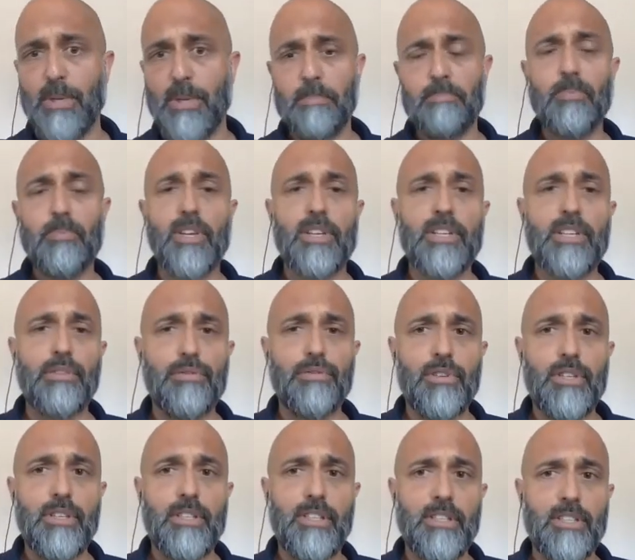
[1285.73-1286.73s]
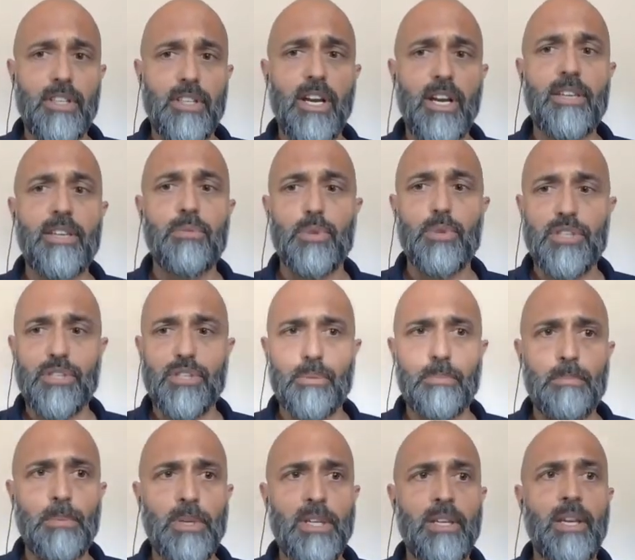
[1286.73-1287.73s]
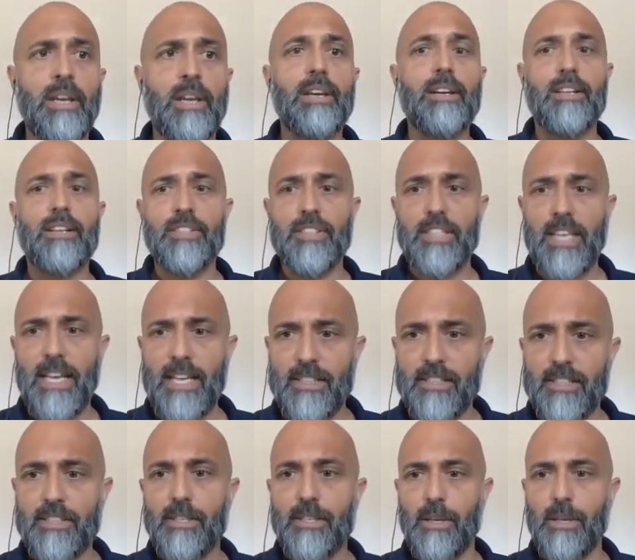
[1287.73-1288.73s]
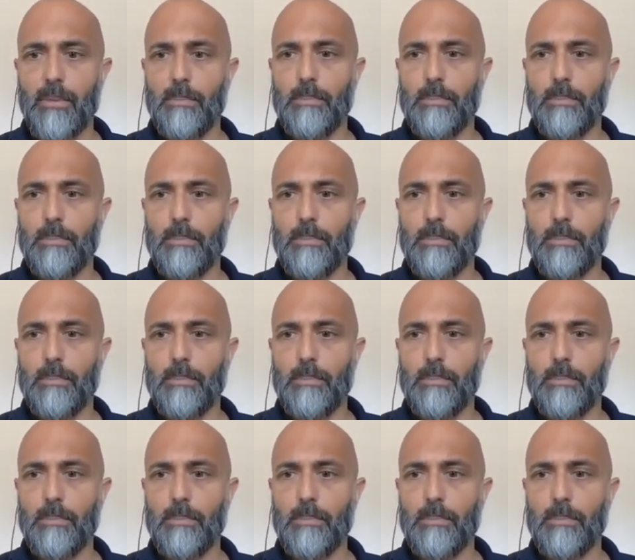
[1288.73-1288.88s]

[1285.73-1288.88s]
excuse me, a different design, which can be assessed